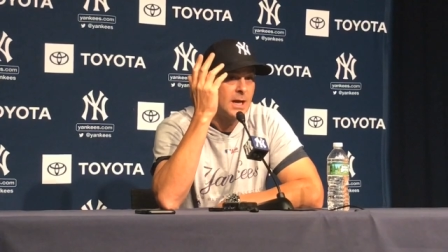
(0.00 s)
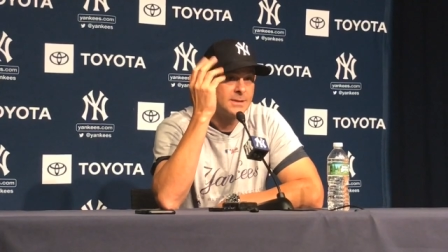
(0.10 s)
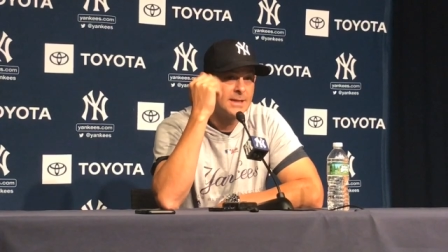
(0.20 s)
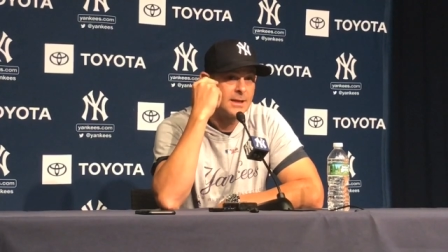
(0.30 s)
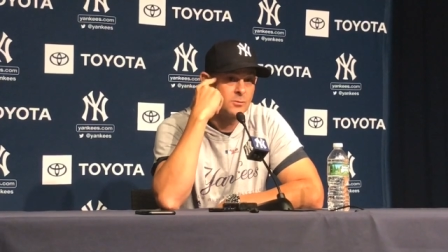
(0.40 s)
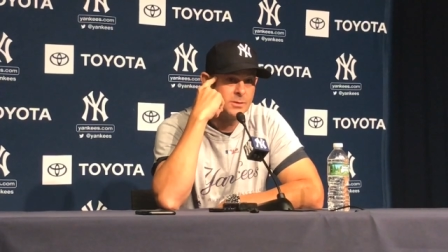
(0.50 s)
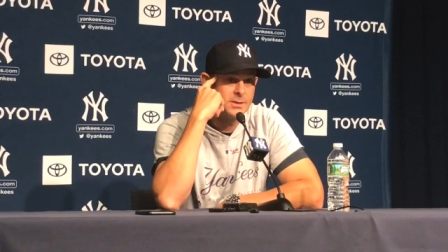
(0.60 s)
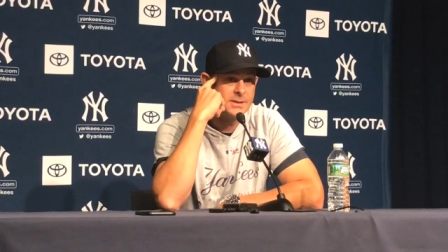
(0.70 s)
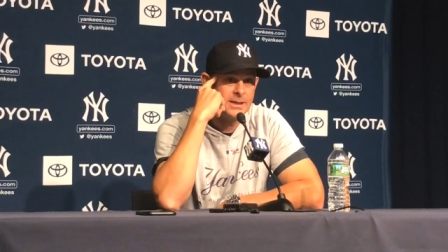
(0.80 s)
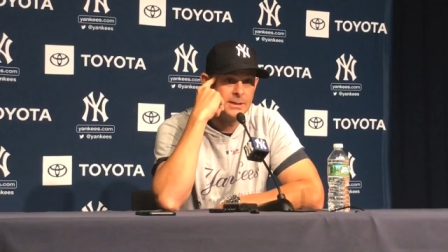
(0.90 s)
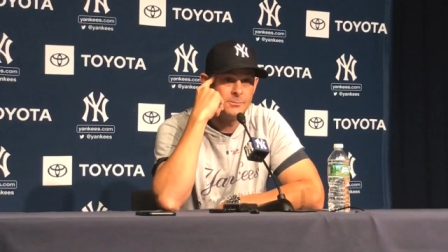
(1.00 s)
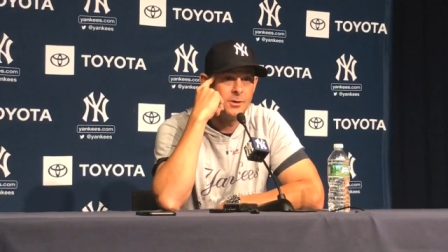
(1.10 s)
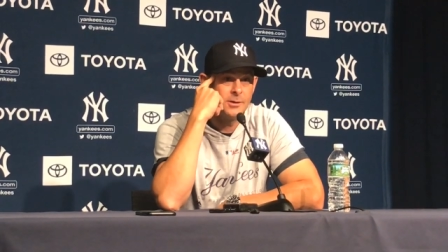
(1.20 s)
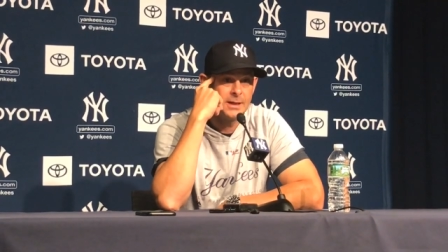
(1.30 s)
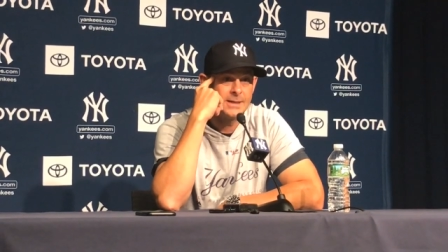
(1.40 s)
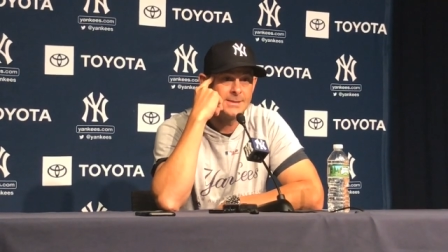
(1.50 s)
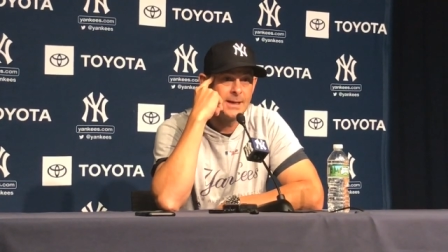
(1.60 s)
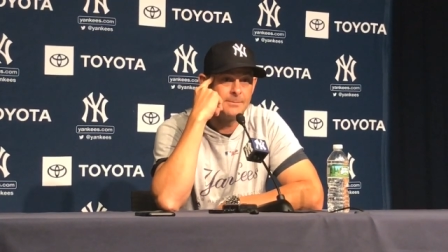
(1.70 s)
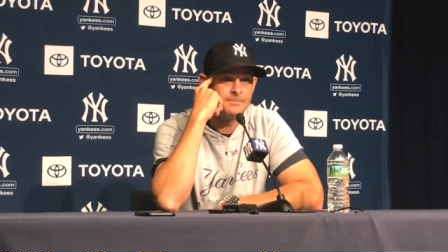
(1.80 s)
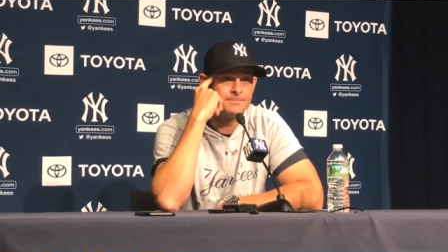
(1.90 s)
contact with the team during that
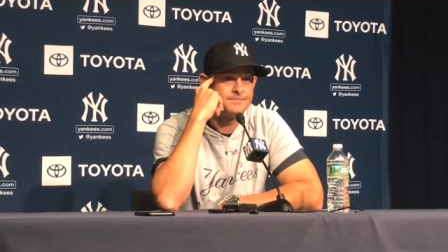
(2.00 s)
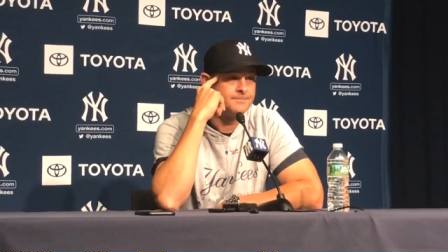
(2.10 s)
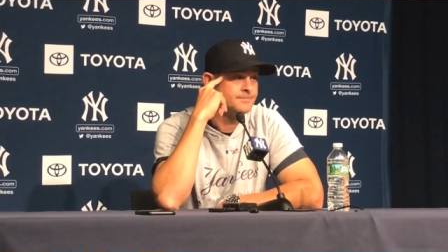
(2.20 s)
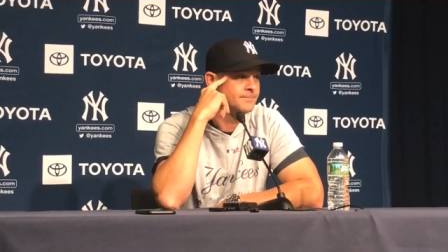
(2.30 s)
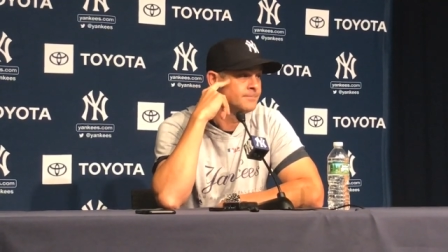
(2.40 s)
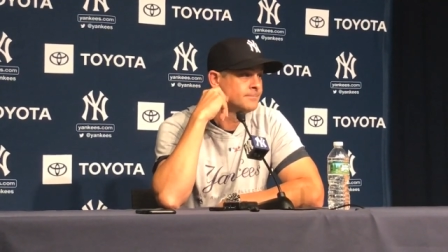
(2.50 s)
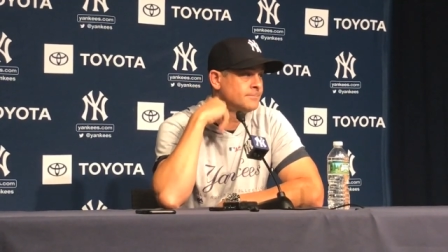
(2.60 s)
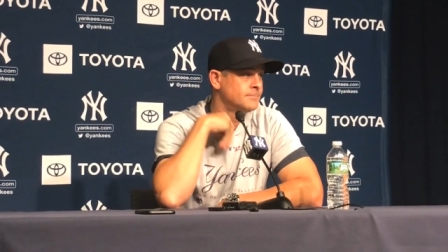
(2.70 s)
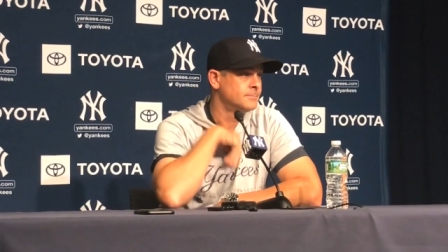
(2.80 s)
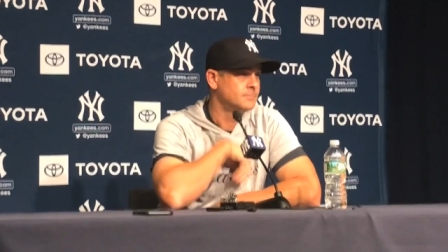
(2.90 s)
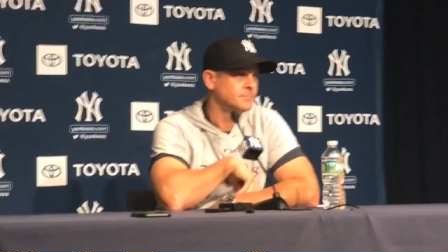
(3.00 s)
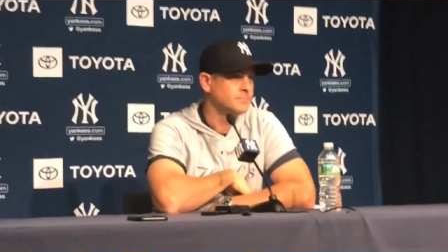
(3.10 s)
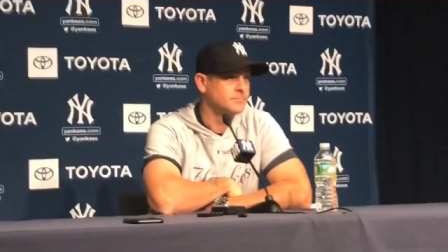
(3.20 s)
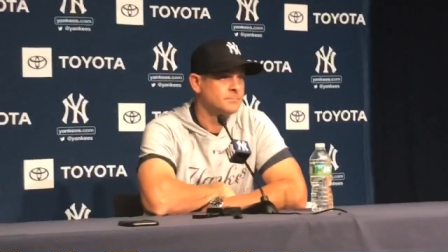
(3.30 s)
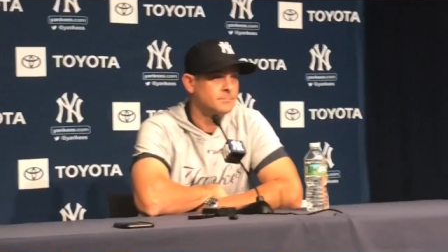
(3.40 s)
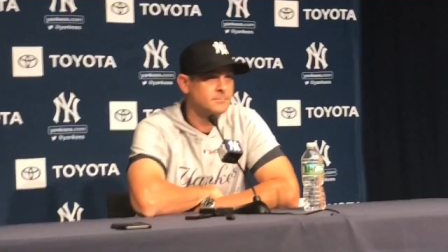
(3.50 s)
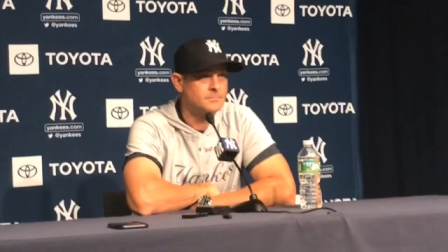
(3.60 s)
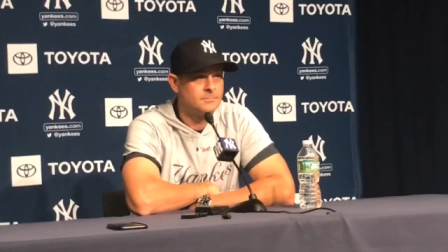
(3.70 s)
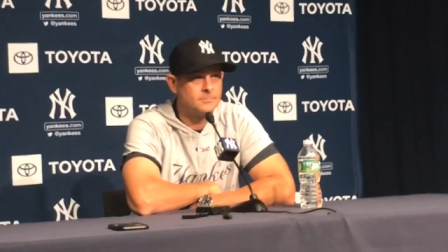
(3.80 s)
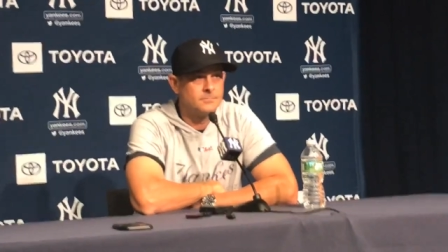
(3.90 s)
time.
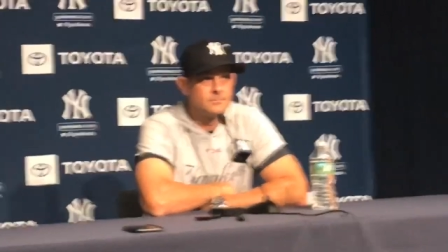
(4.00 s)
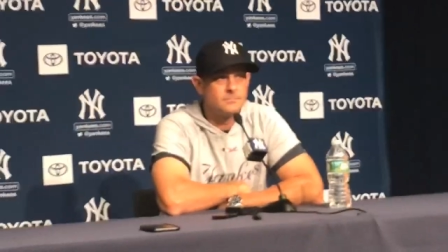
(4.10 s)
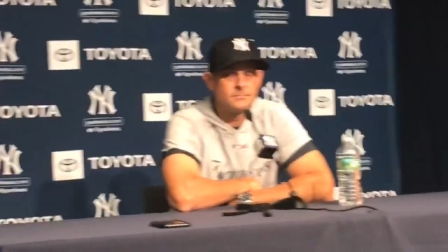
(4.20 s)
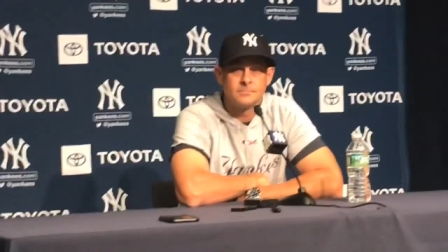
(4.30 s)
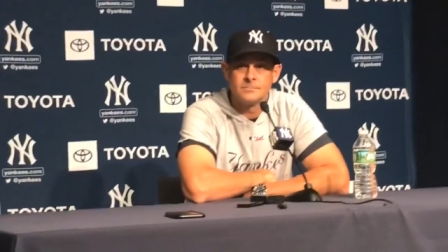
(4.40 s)
Bruce.